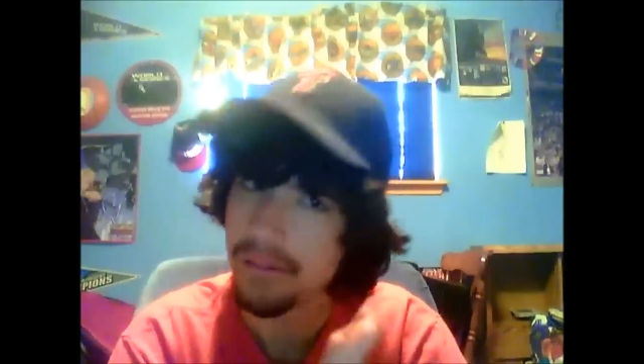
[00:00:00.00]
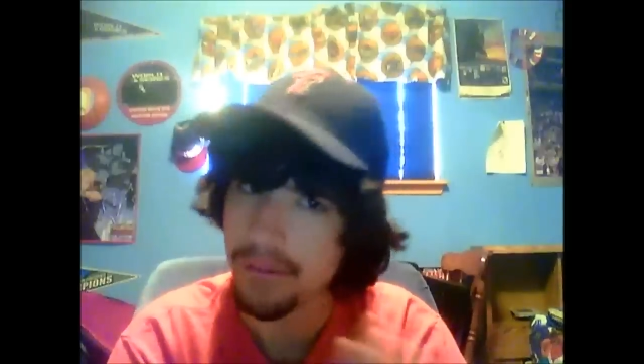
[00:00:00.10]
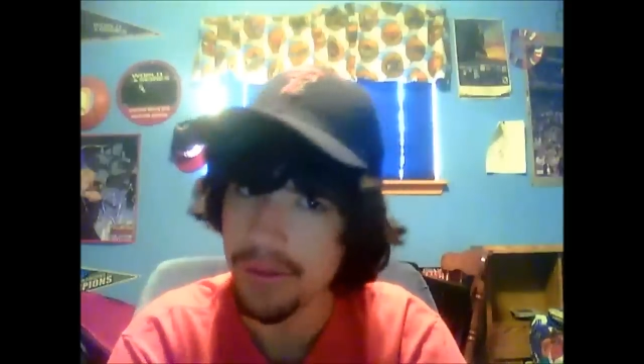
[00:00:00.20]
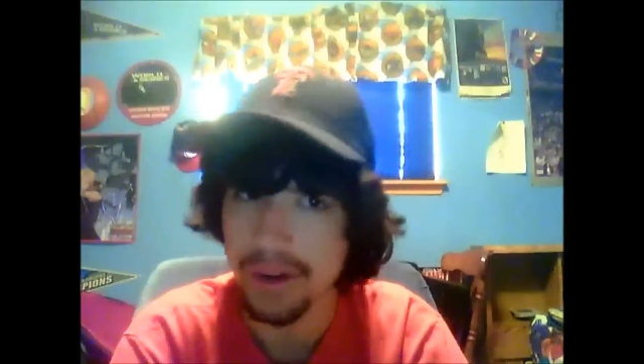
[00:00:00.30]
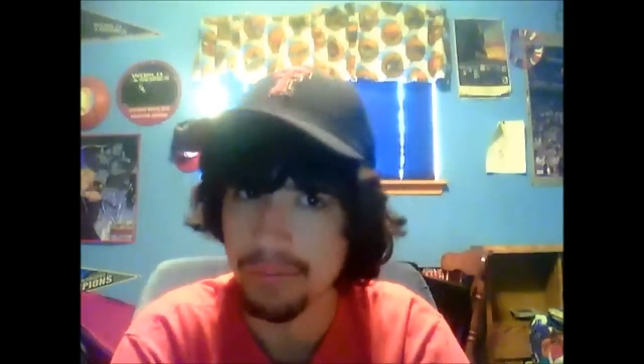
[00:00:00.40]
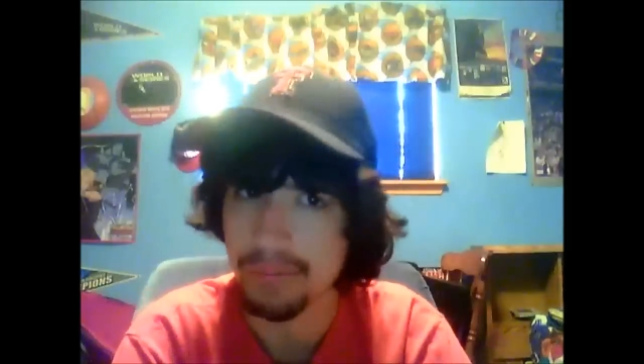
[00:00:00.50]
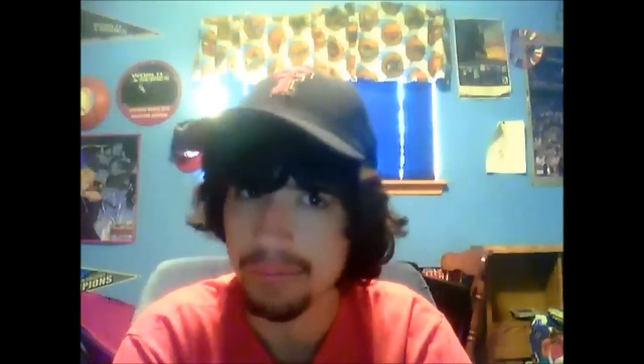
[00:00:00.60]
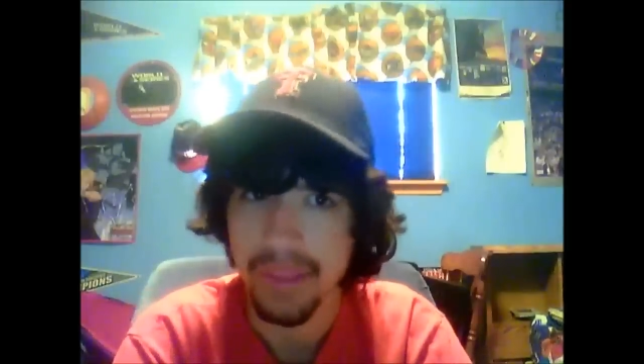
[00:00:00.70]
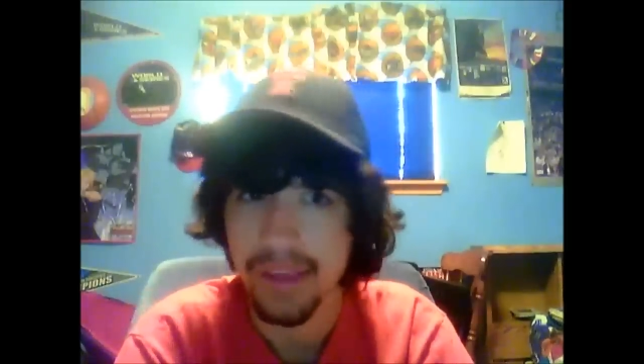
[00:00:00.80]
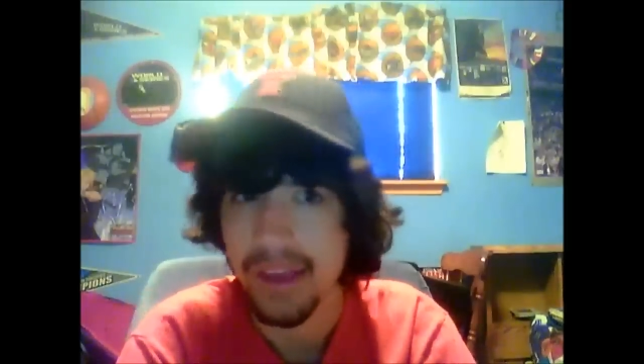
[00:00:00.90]
No.
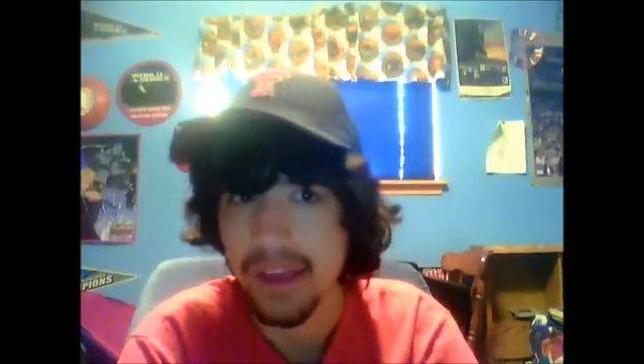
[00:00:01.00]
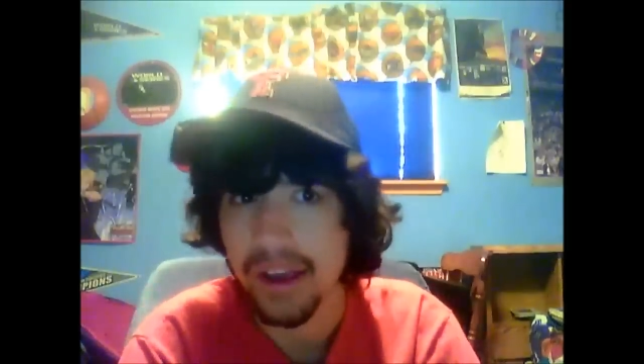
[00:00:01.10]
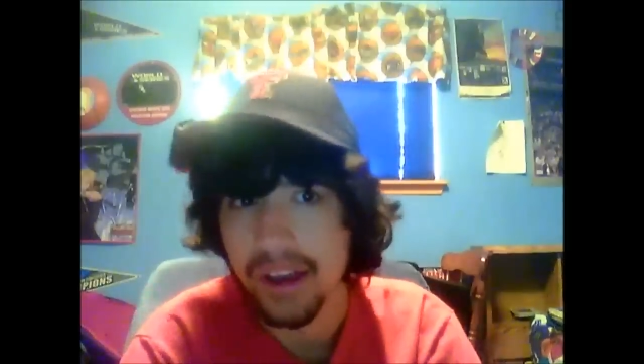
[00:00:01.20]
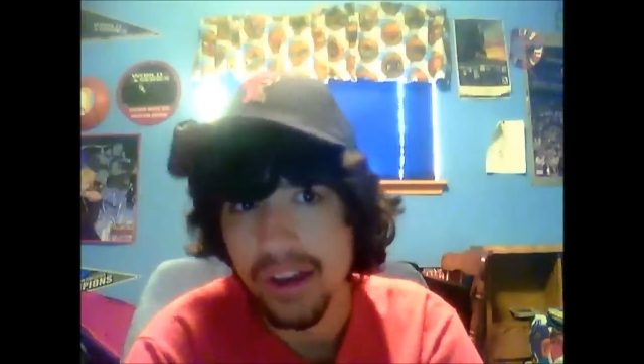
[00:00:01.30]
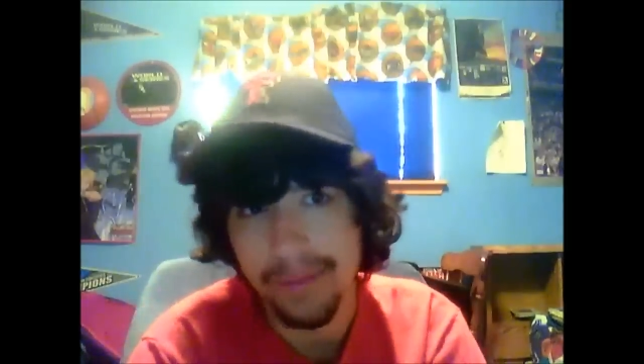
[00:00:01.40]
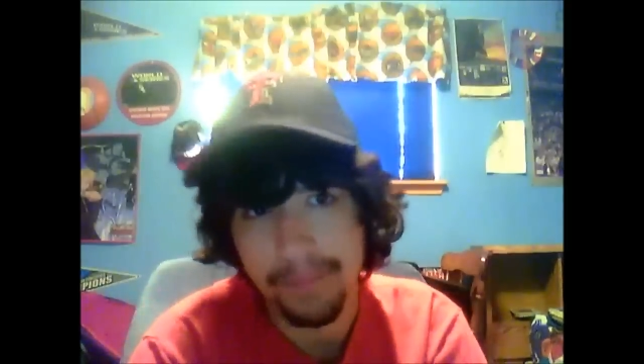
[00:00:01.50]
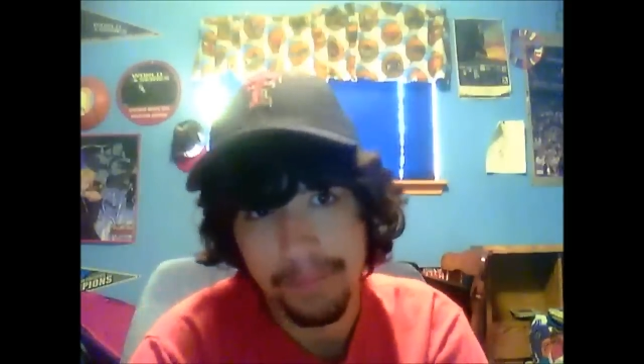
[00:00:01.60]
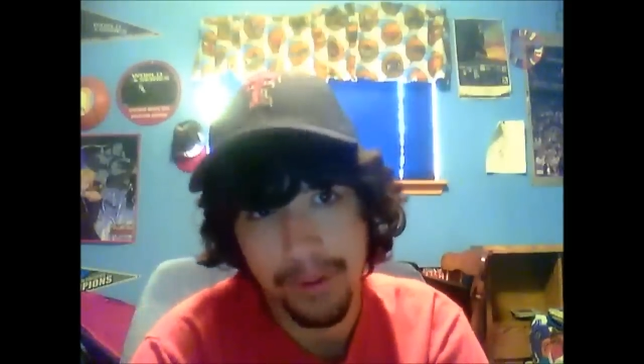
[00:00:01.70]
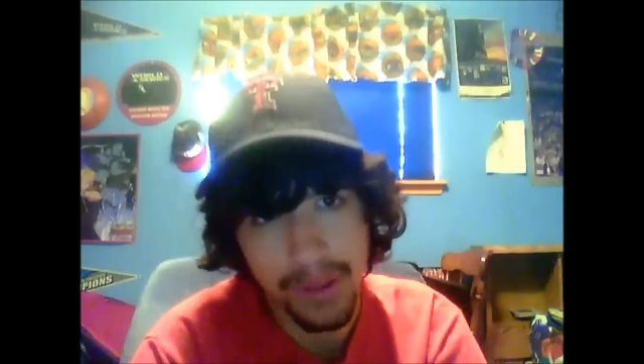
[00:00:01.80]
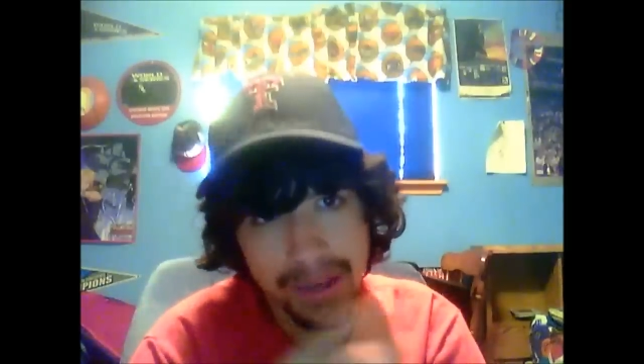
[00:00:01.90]

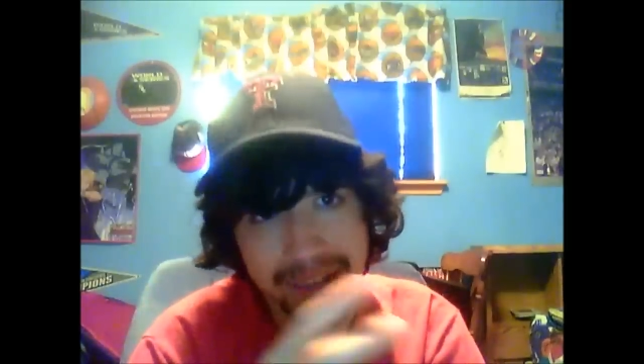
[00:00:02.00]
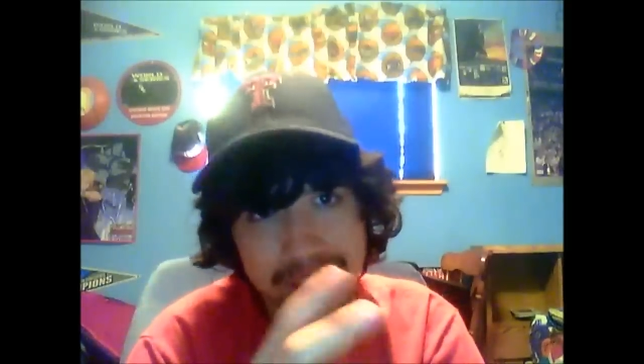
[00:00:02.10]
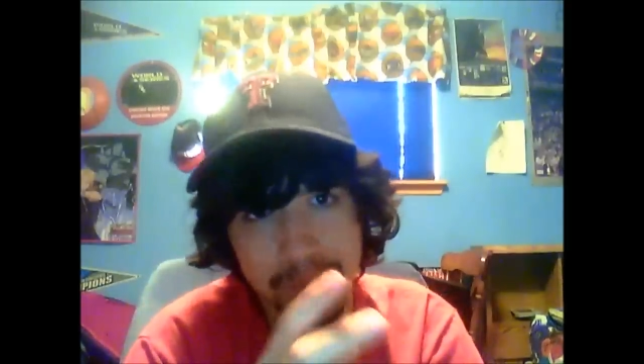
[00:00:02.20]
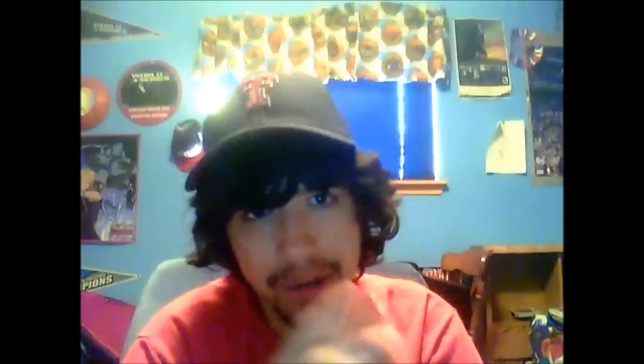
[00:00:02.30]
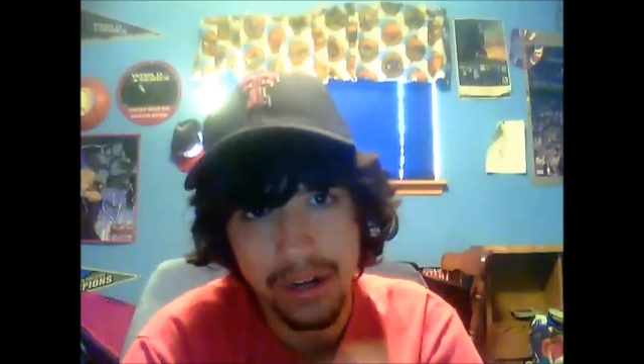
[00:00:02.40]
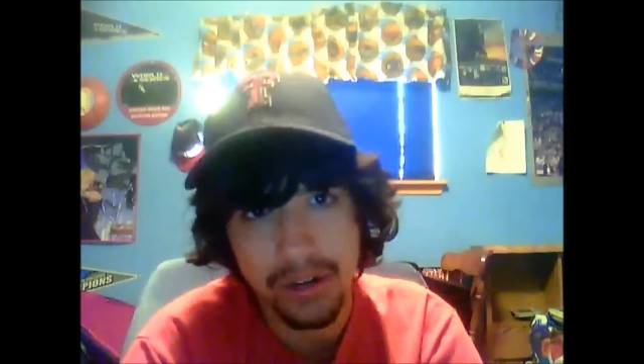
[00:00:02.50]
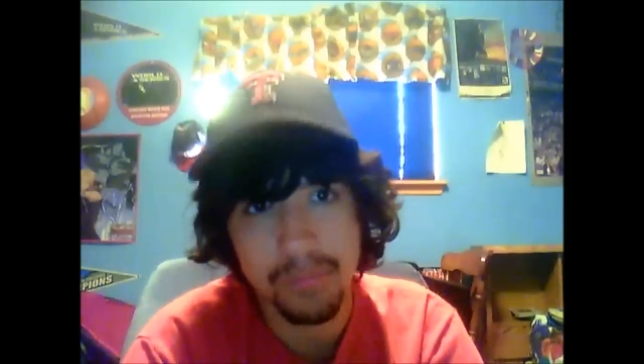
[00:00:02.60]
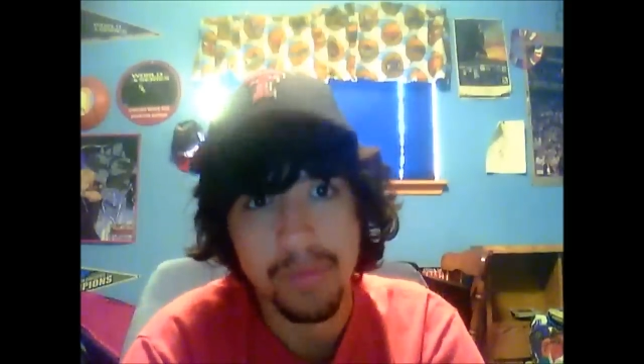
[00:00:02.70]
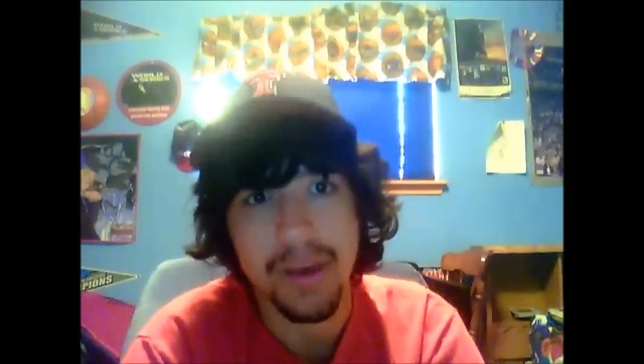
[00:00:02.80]
Play against Baylor